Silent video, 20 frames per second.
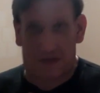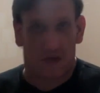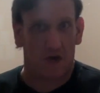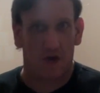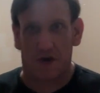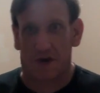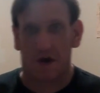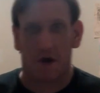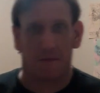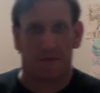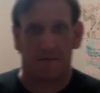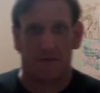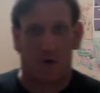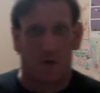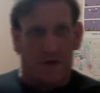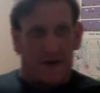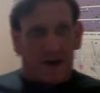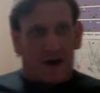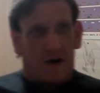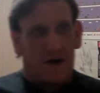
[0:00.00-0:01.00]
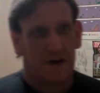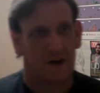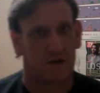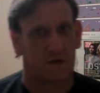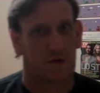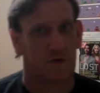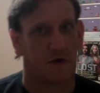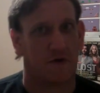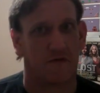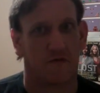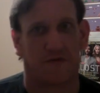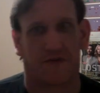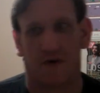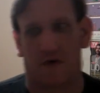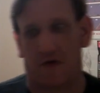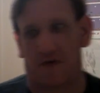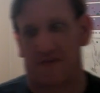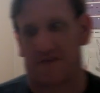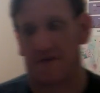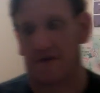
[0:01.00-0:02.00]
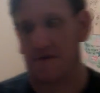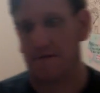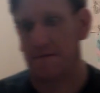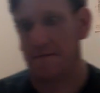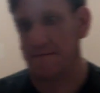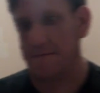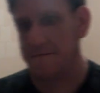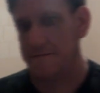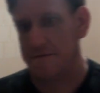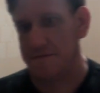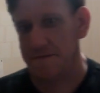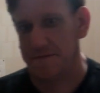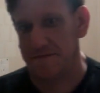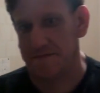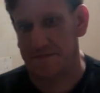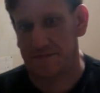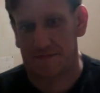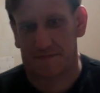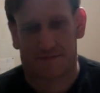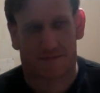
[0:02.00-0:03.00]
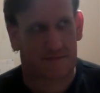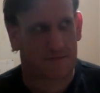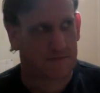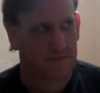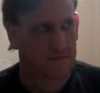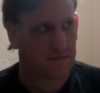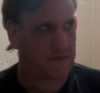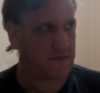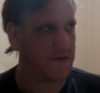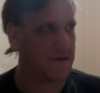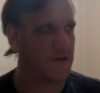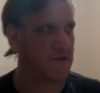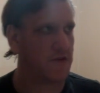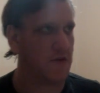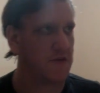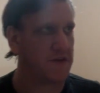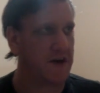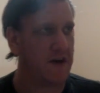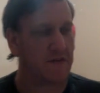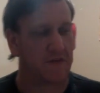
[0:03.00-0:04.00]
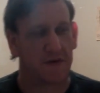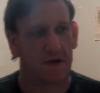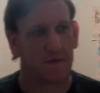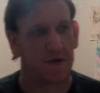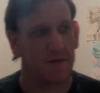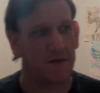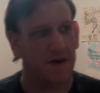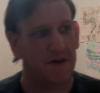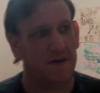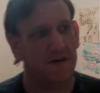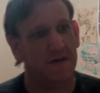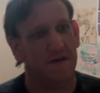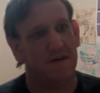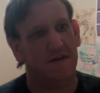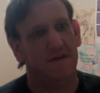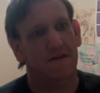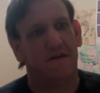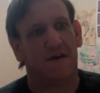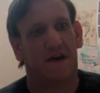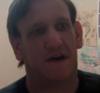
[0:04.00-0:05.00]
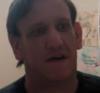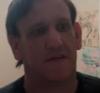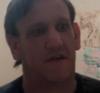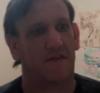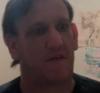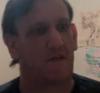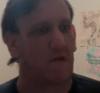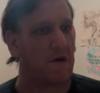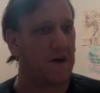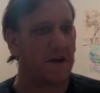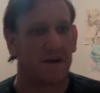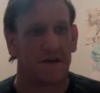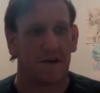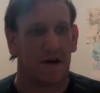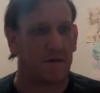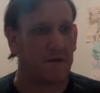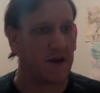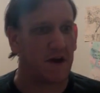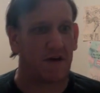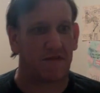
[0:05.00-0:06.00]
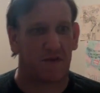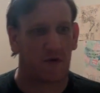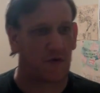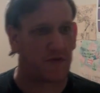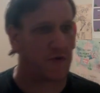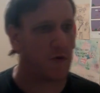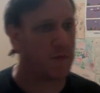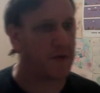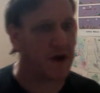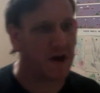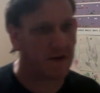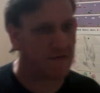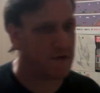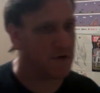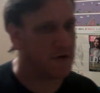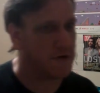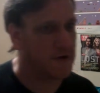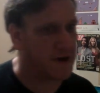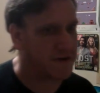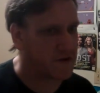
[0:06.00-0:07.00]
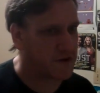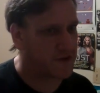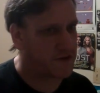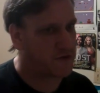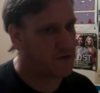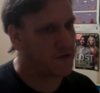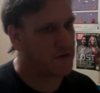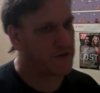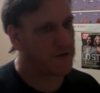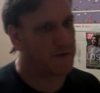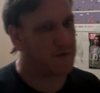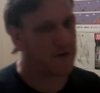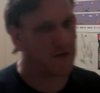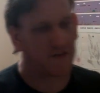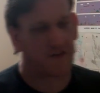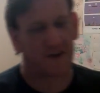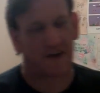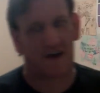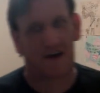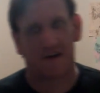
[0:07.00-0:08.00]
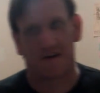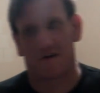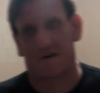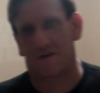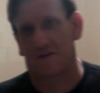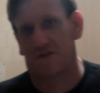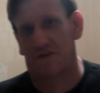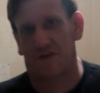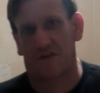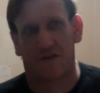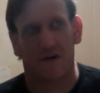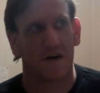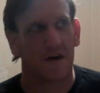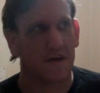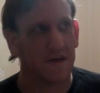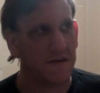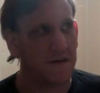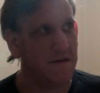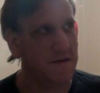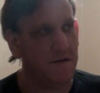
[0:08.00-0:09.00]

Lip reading: Hiccup. Holy cow, I got a little bit overzealous there. Yeah, so those guys are coming up. And then the lady, I mean, I felt so bad for her having to do this, but she got on, she said,